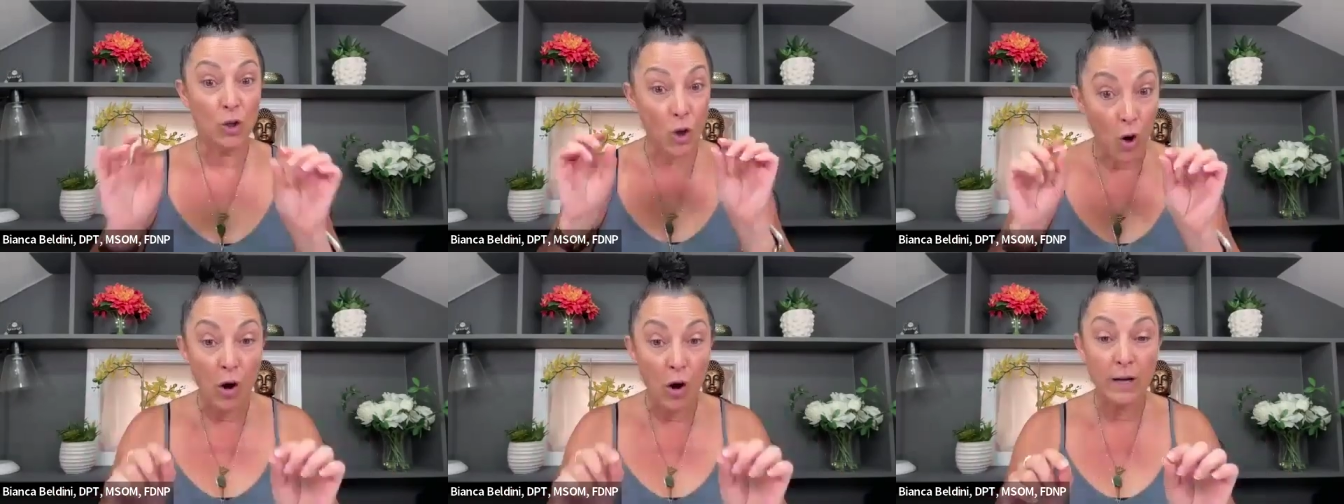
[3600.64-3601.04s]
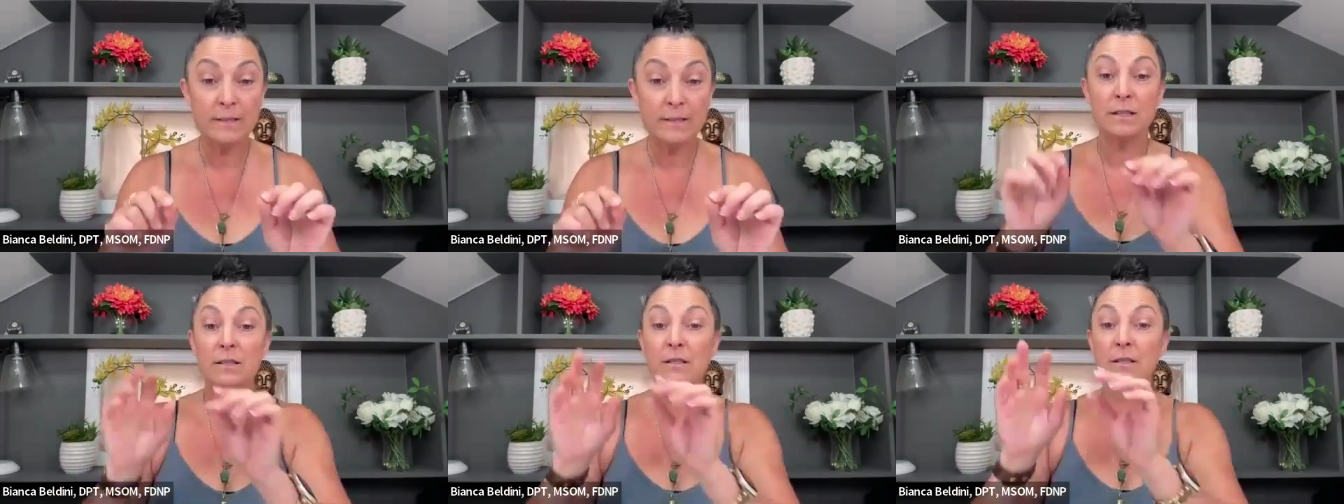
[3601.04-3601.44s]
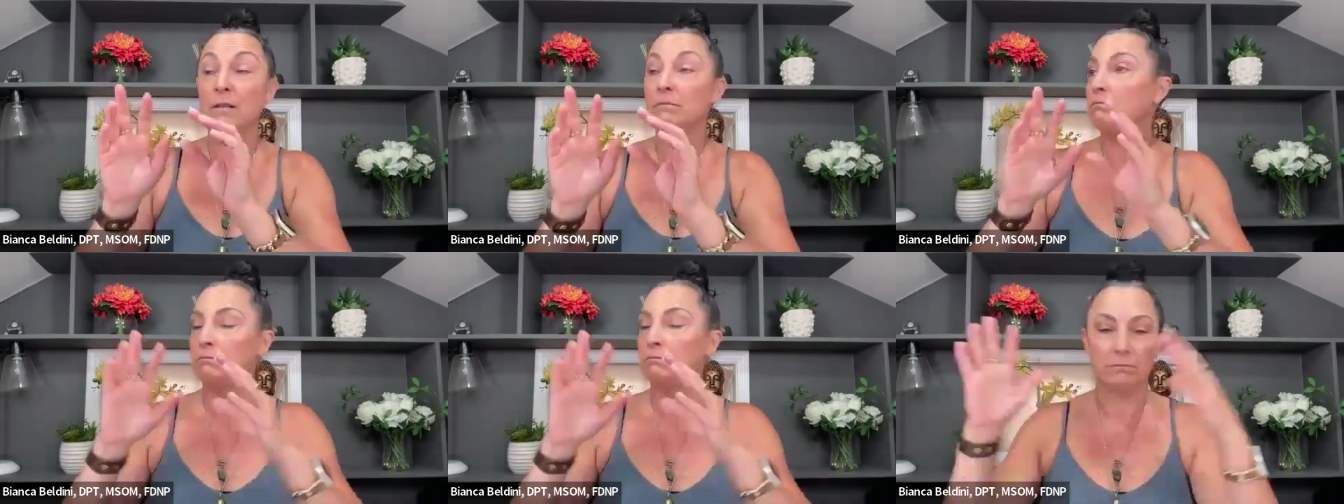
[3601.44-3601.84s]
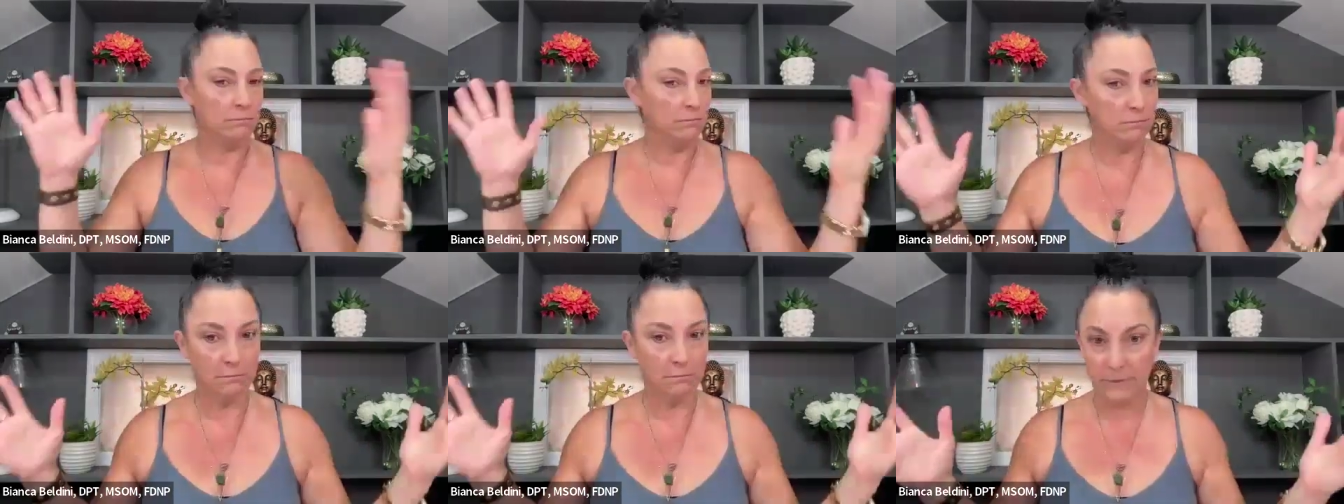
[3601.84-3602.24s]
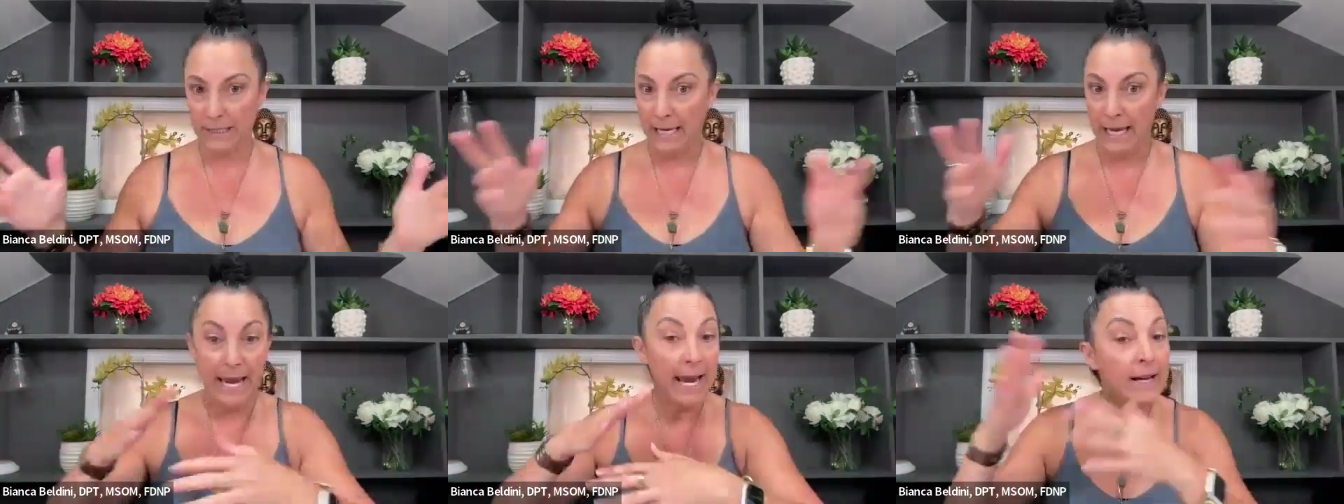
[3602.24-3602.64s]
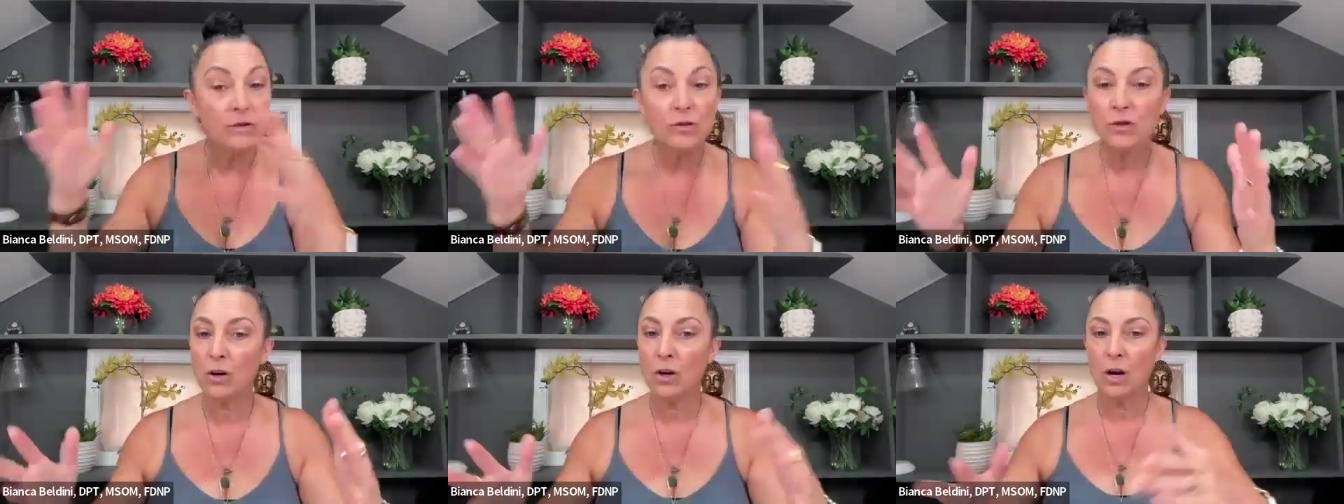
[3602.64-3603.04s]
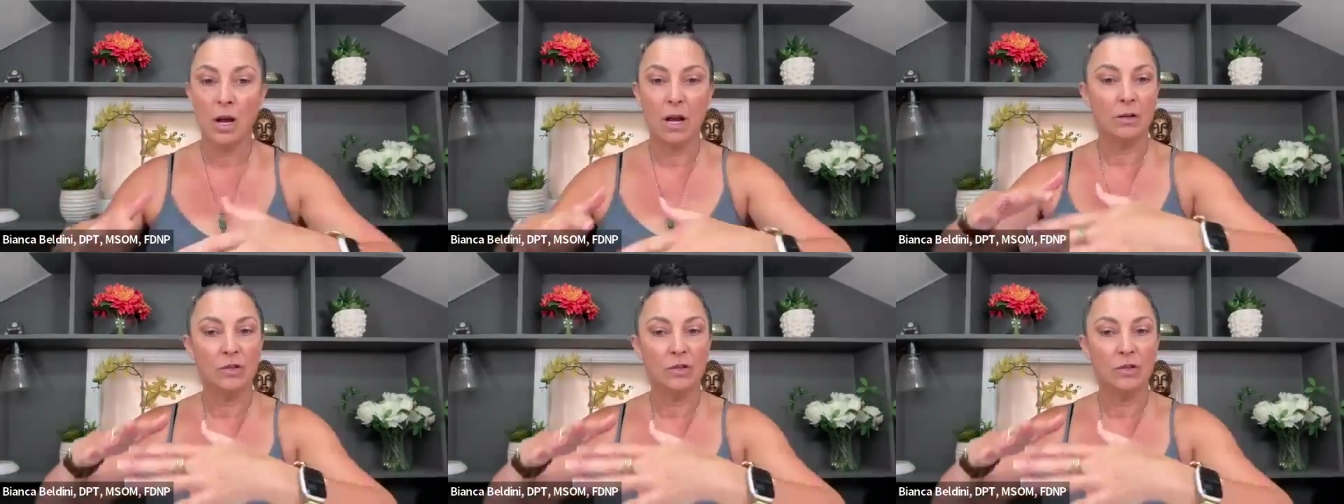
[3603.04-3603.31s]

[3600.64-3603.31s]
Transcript: and causes cancer,